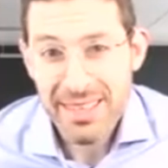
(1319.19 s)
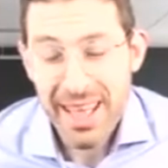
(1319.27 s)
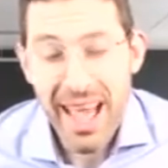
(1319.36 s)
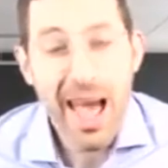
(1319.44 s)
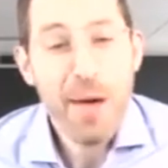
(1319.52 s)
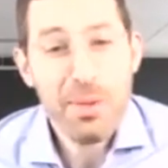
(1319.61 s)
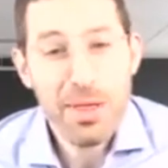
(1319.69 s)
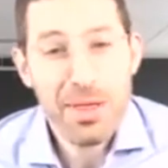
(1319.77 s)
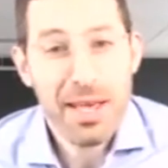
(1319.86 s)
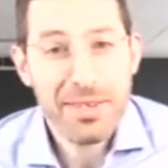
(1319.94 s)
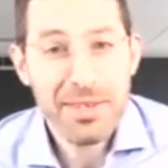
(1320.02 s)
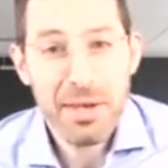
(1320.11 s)
happy
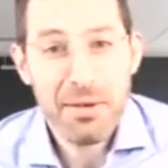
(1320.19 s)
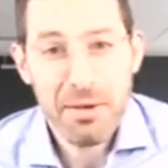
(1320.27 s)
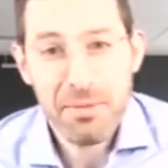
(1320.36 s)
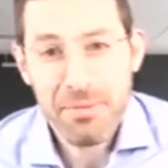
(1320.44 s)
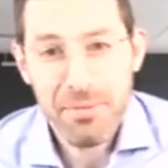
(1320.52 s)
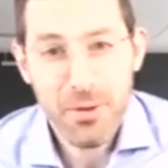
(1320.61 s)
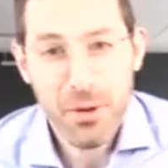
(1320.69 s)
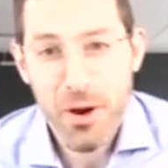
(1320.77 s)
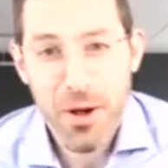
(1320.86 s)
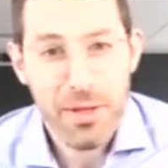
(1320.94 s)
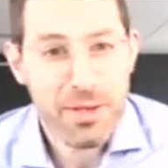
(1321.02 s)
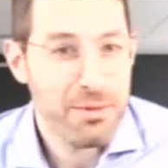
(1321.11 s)
Thanksgiving,
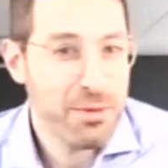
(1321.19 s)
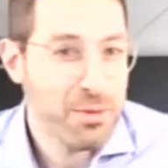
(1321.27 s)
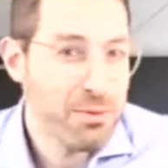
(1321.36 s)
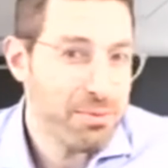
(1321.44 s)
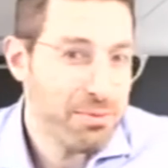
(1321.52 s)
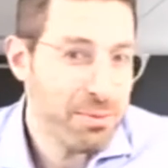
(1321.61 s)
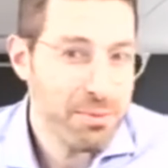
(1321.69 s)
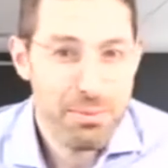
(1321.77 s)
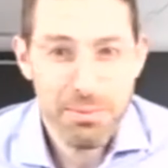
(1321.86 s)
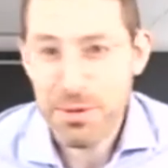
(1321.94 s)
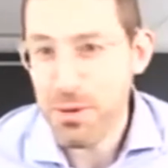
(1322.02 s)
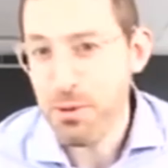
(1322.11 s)
regardless if you
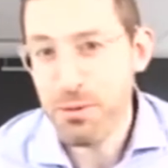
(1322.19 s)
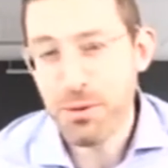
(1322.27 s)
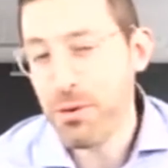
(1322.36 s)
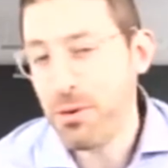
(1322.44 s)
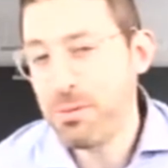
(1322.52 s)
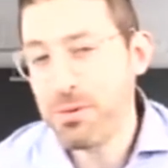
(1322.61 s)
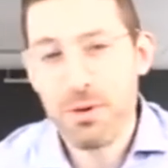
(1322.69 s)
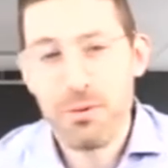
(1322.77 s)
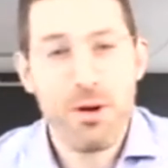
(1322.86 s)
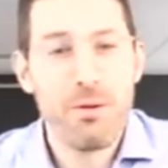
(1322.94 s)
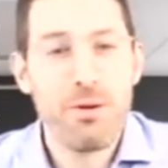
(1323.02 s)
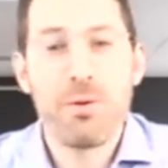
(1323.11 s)
observe or don't observe,
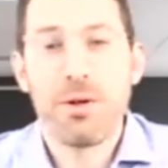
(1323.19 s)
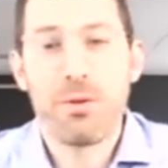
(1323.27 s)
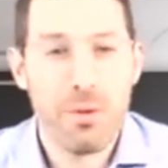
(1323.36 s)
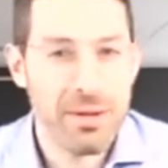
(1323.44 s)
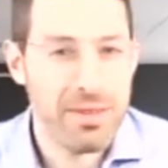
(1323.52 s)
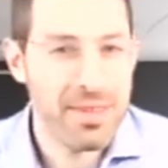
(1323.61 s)
wherever you are in the world.